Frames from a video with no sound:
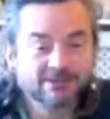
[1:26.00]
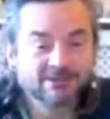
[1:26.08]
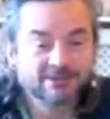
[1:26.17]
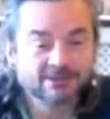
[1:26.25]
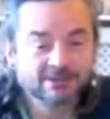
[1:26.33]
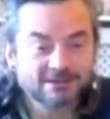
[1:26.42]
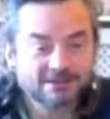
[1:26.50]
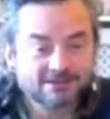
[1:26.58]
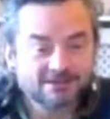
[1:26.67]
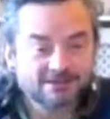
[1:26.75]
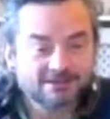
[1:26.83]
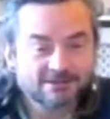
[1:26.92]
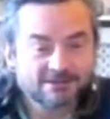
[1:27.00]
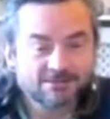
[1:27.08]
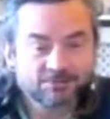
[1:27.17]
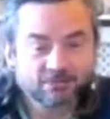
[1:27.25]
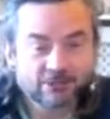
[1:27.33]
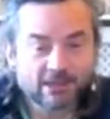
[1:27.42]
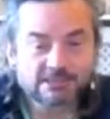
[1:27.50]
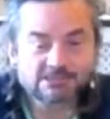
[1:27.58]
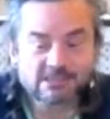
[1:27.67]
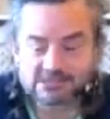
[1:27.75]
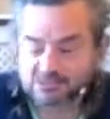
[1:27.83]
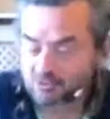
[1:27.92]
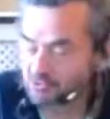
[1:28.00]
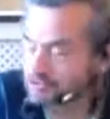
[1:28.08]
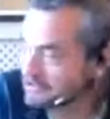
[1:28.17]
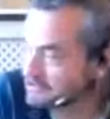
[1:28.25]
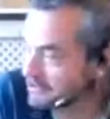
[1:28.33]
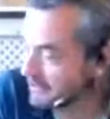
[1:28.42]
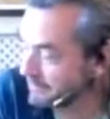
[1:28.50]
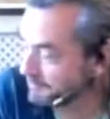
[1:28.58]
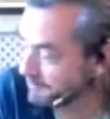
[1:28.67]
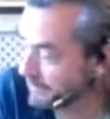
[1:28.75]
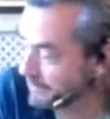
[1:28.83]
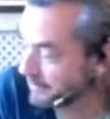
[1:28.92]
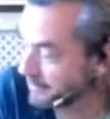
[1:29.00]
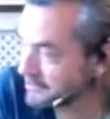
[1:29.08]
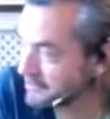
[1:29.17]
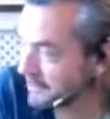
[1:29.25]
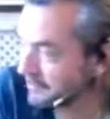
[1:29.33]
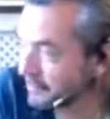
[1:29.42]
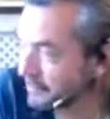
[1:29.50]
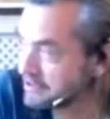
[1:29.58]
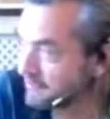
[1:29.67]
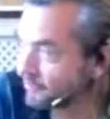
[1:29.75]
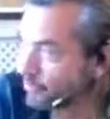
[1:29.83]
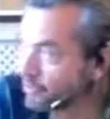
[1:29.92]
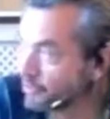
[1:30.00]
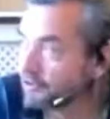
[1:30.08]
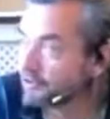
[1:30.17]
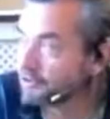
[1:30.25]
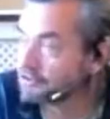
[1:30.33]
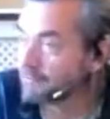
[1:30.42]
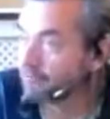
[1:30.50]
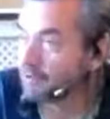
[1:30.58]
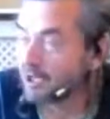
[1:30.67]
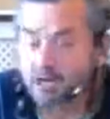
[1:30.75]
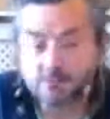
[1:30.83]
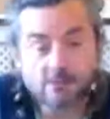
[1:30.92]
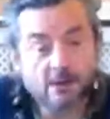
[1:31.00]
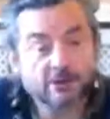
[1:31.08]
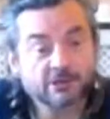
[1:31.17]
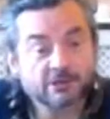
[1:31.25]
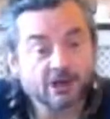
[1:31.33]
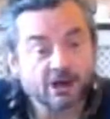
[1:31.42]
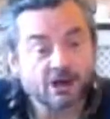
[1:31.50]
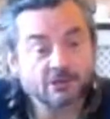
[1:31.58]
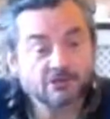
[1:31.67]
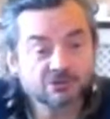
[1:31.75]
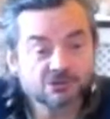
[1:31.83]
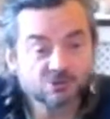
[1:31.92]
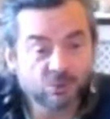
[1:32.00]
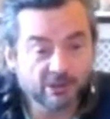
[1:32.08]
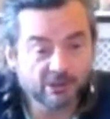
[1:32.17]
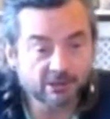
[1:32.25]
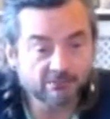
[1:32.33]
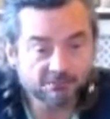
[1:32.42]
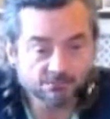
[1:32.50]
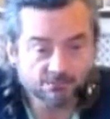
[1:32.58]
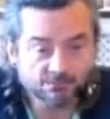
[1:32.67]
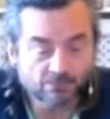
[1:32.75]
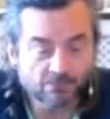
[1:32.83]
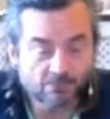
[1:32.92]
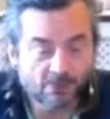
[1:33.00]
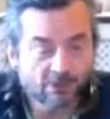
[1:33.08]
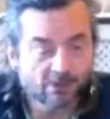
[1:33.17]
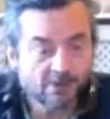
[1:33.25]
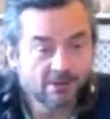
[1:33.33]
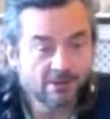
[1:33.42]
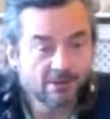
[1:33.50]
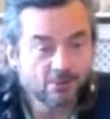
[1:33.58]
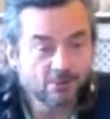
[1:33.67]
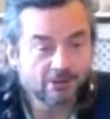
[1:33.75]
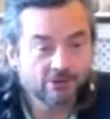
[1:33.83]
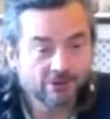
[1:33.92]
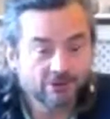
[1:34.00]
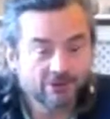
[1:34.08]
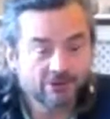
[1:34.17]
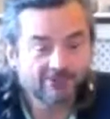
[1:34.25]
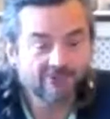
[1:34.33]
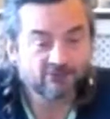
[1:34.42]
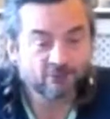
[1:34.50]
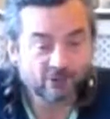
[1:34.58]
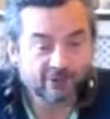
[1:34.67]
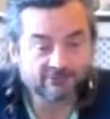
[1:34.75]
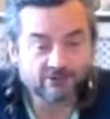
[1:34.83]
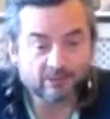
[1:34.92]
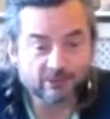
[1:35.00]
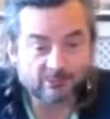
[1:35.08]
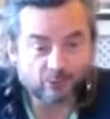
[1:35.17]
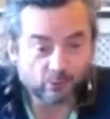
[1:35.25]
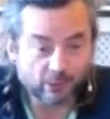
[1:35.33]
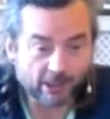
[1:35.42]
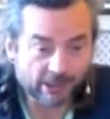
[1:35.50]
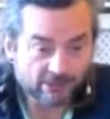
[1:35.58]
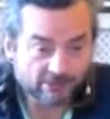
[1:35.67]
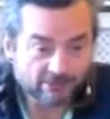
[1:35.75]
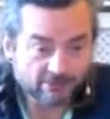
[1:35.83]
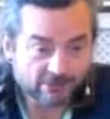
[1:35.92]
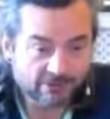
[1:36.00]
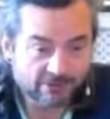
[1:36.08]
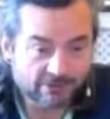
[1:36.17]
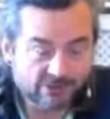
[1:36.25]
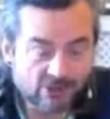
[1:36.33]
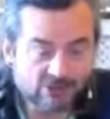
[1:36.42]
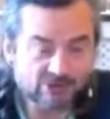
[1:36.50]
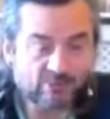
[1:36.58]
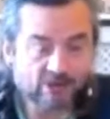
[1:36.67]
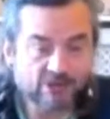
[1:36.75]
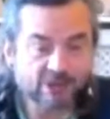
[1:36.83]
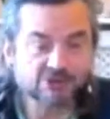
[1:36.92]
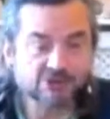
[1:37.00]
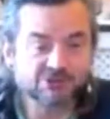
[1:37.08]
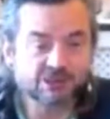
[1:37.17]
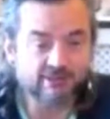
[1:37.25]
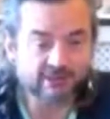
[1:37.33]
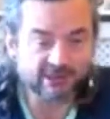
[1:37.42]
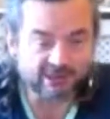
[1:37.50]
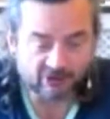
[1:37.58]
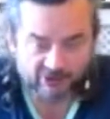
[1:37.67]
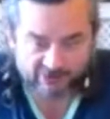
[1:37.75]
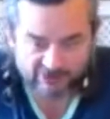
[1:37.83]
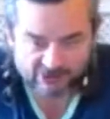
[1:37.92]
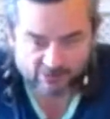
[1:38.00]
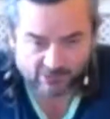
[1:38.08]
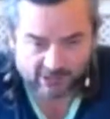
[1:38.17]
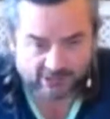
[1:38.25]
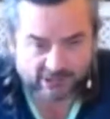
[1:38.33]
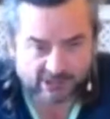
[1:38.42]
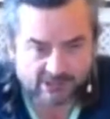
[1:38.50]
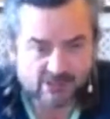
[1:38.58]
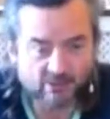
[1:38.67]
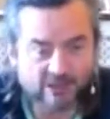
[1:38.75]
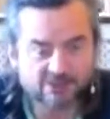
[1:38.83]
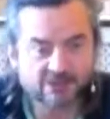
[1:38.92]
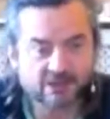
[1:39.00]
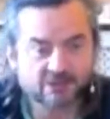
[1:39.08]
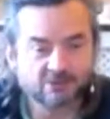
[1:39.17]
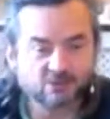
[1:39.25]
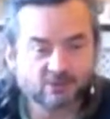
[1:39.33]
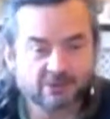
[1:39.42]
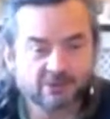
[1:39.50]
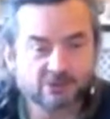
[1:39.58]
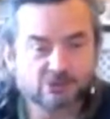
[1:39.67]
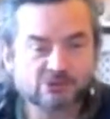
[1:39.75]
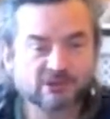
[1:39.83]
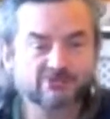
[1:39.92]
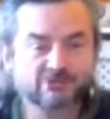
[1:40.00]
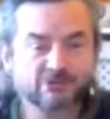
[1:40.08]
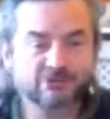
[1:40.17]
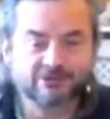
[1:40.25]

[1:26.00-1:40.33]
Uh, yes, that's on Saturday, the 2nd of December. On the 3rd of December, I'm up at Hart Twickenham with uh, the lovely people there. Uh, it's hosted by Tuesday McNeil. I don't think she'll be there, so Andriana will be hosting it for, it,